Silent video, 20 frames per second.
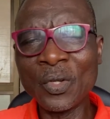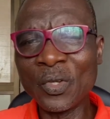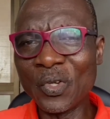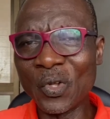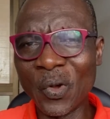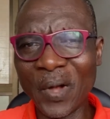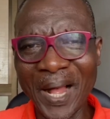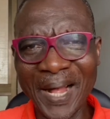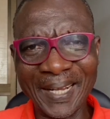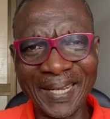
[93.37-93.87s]

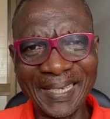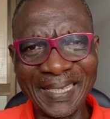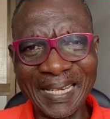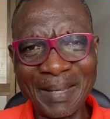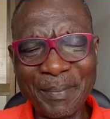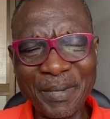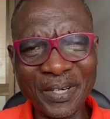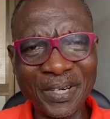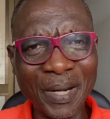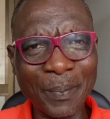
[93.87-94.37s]
your
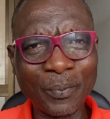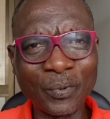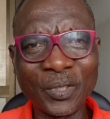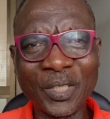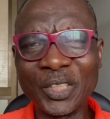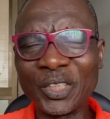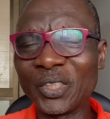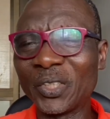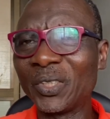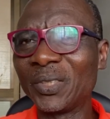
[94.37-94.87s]
academic
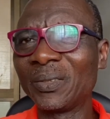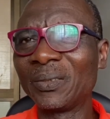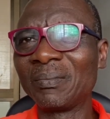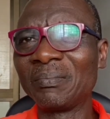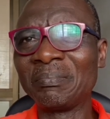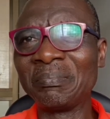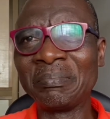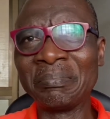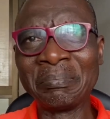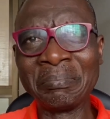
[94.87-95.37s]
reputation,
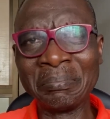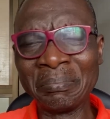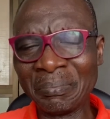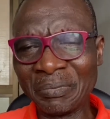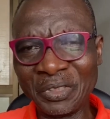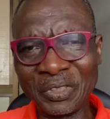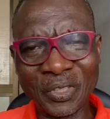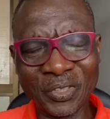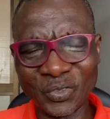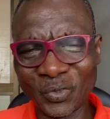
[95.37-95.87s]

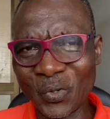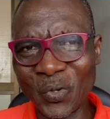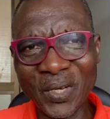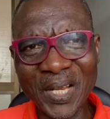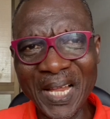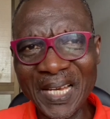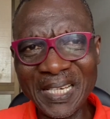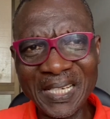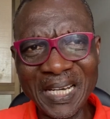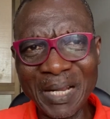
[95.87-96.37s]
your
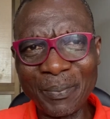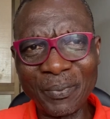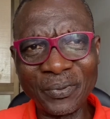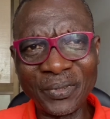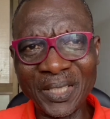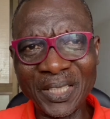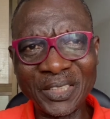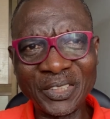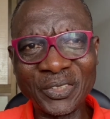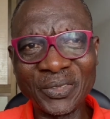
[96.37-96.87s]
scholarly
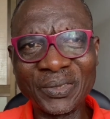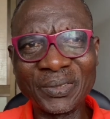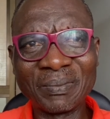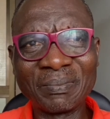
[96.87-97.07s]
reputation,